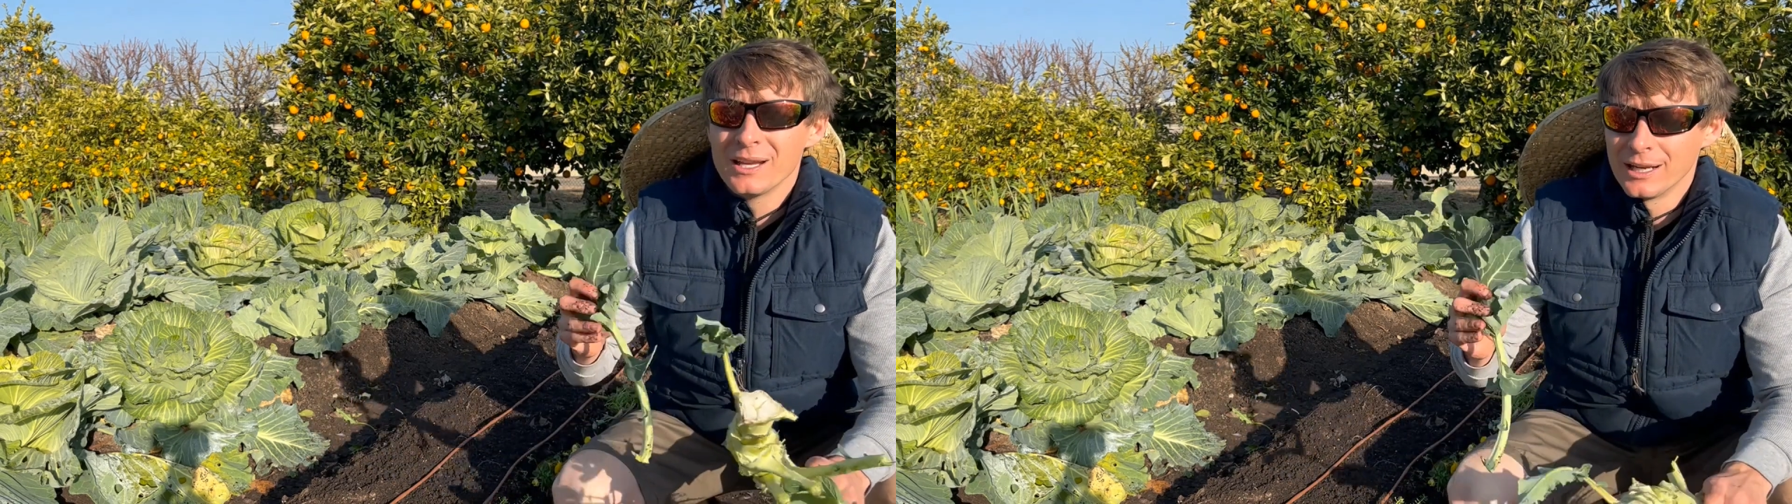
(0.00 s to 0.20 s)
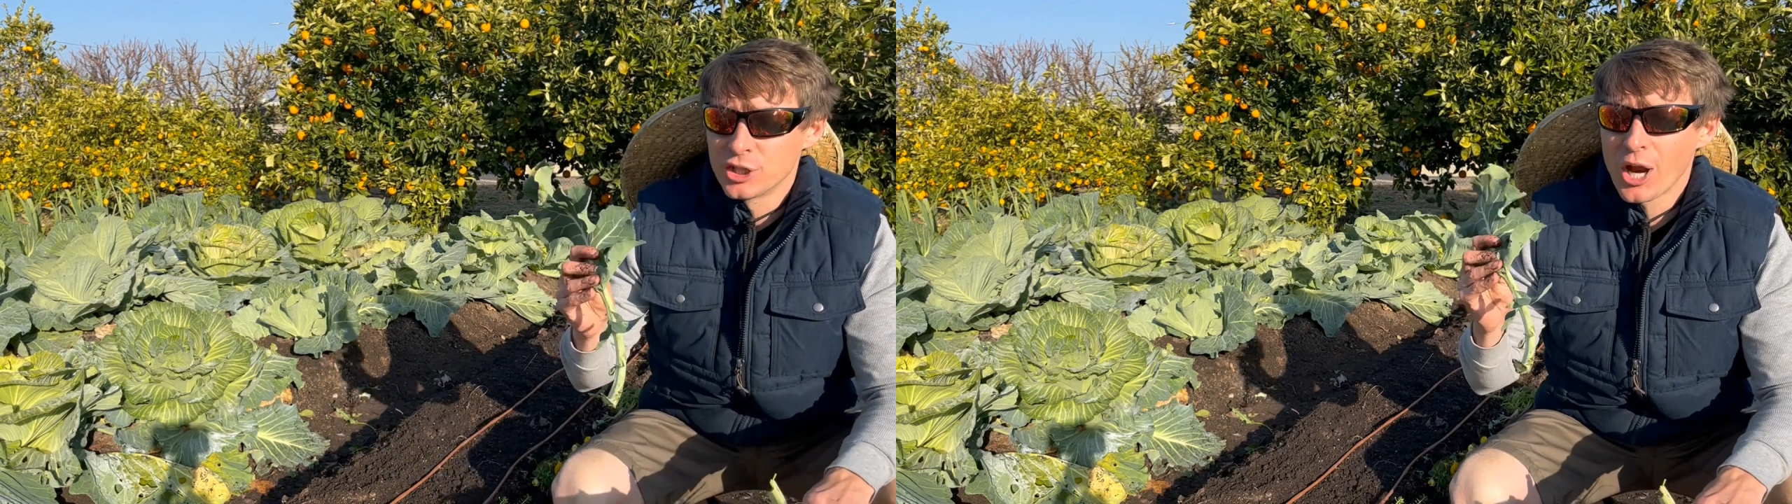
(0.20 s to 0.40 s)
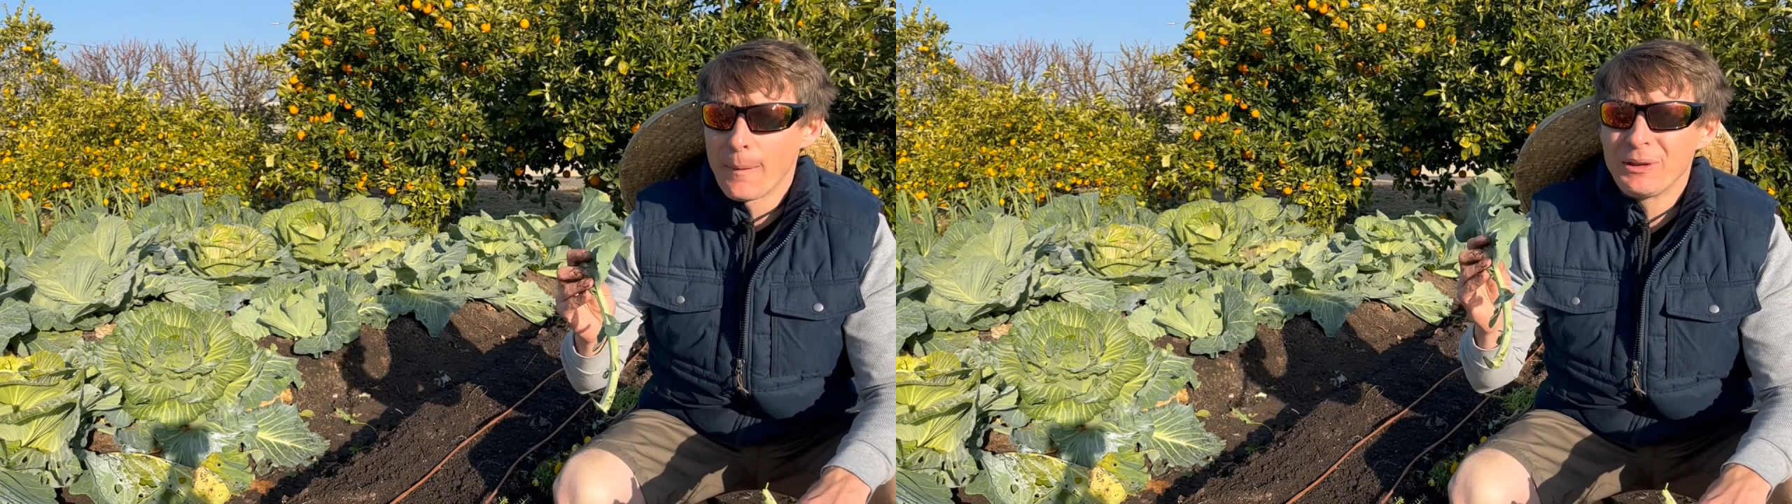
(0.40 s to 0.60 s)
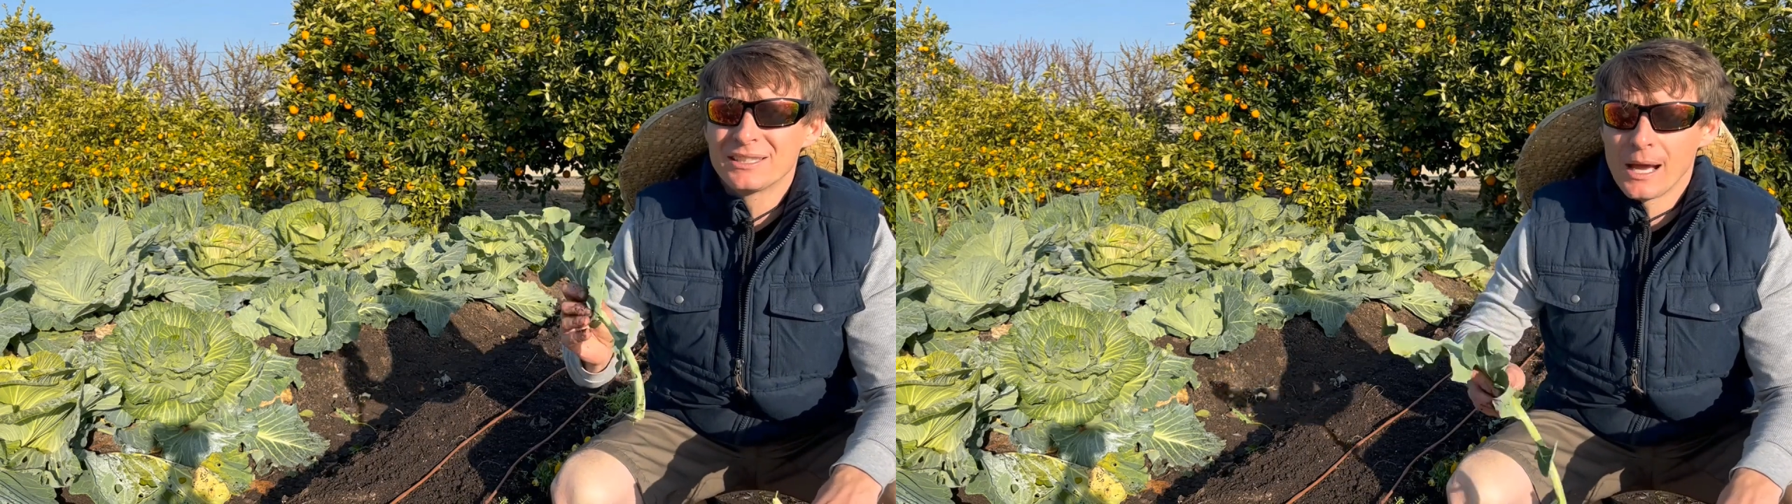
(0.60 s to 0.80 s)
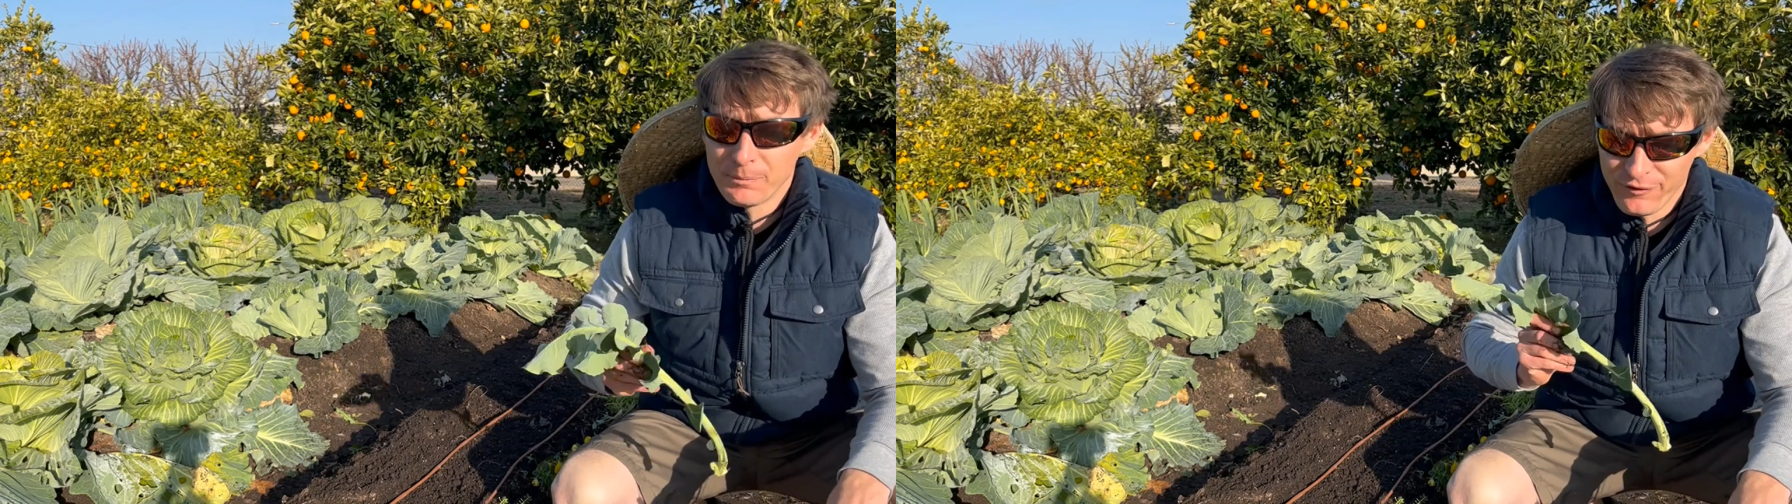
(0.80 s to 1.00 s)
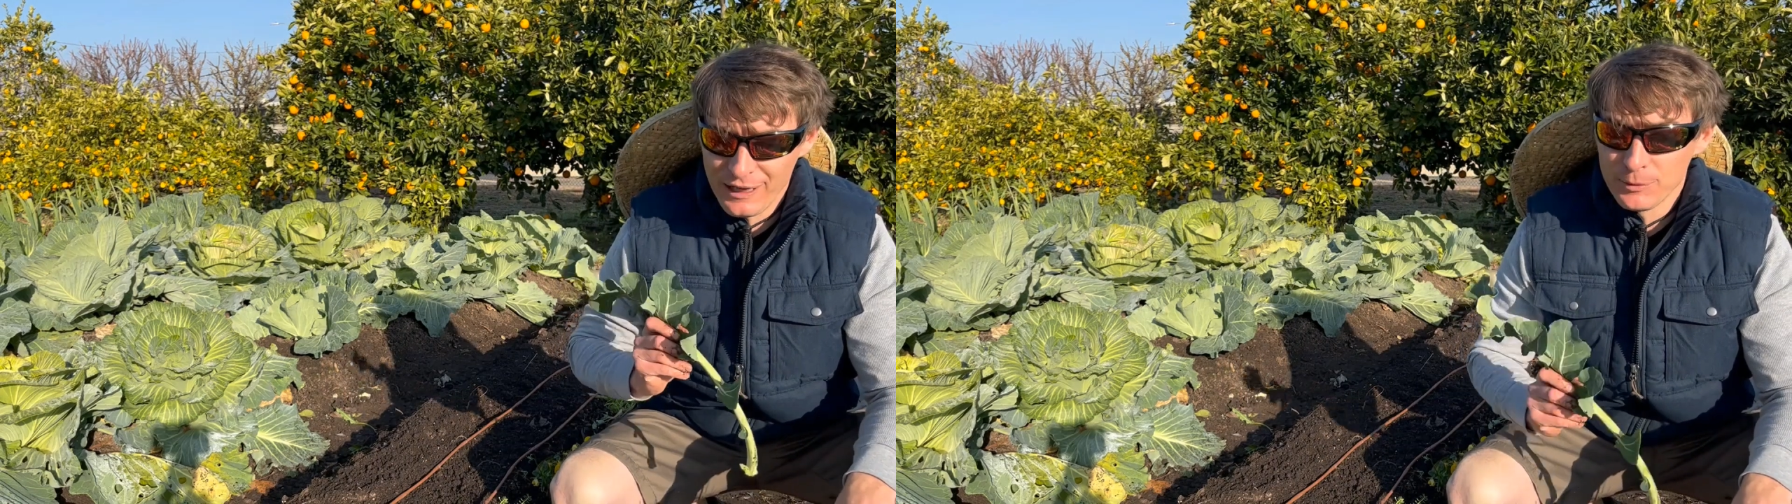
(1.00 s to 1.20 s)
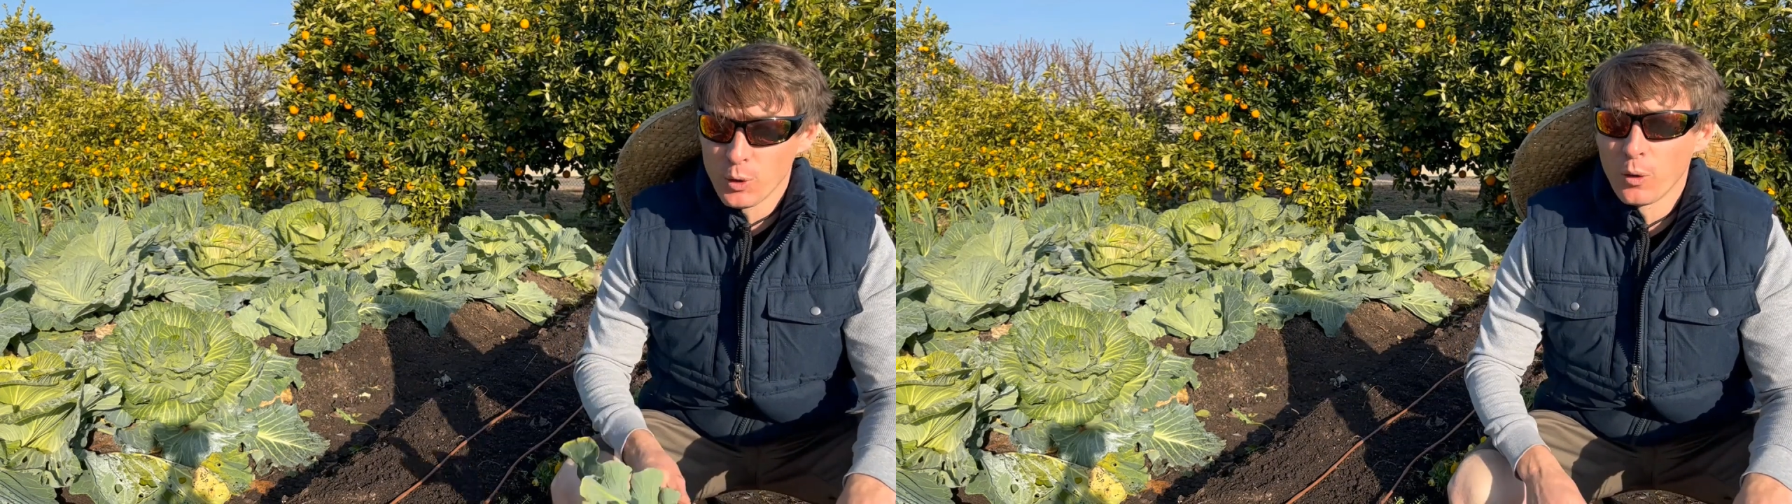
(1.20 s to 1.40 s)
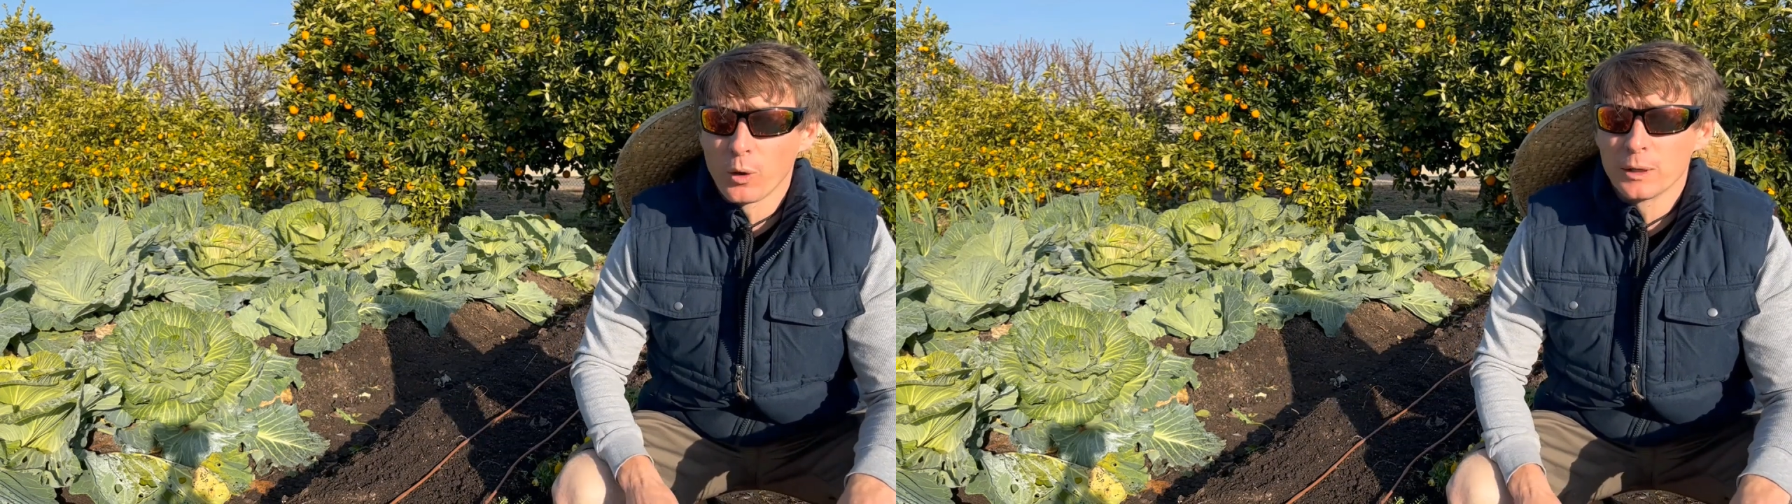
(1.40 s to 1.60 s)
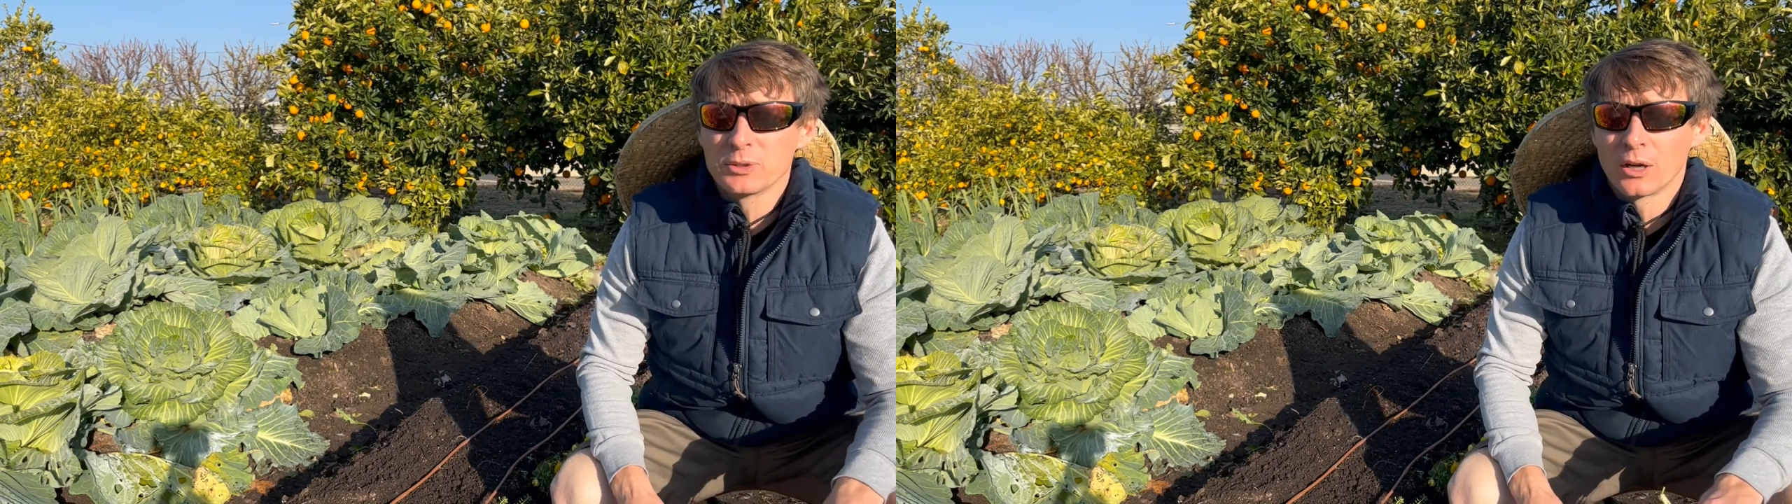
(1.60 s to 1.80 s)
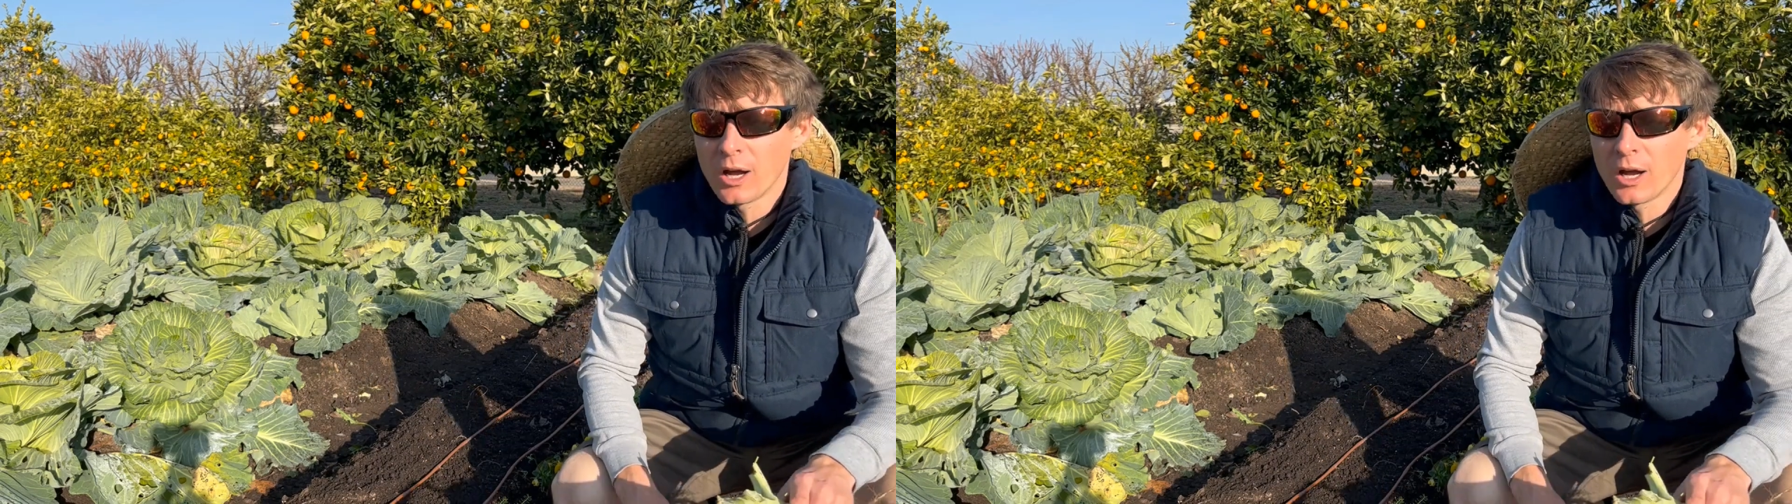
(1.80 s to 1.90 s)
Gonna chop these up, feed them to our worms in our